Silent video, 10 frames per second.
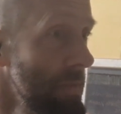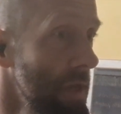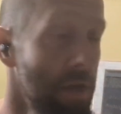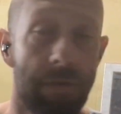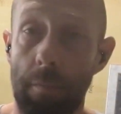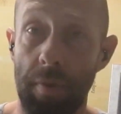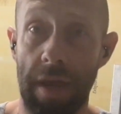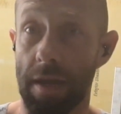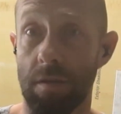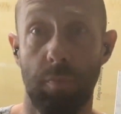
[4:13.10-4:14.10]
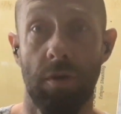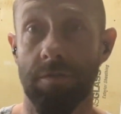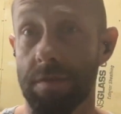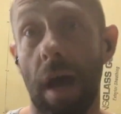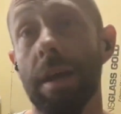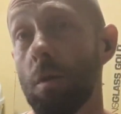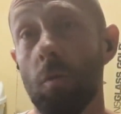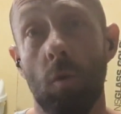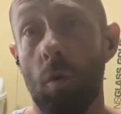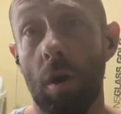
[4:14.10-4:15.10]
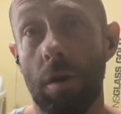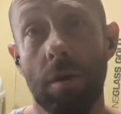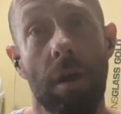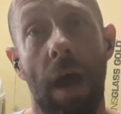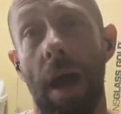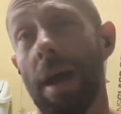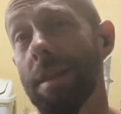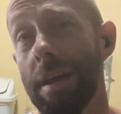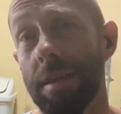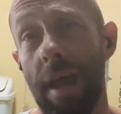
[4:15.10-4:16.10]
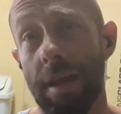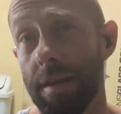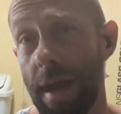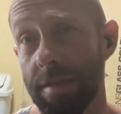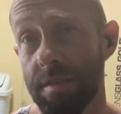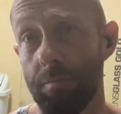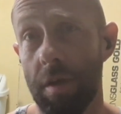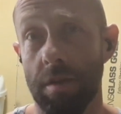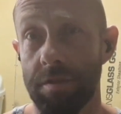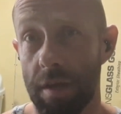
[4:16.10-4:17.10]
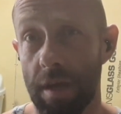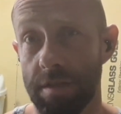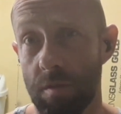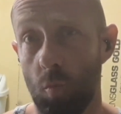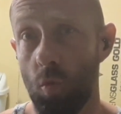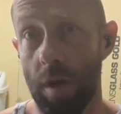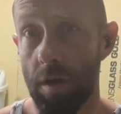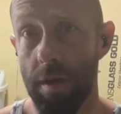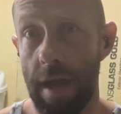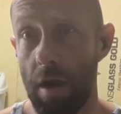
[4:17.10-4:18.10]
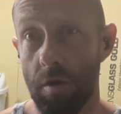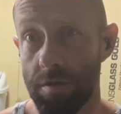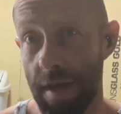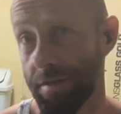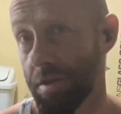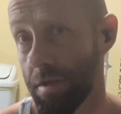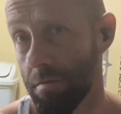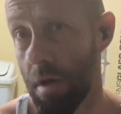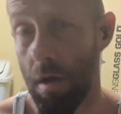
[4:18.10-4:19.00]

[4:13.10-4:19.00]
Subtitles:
Even a band pulled tight will work. I like that less because you get some weird counter tension.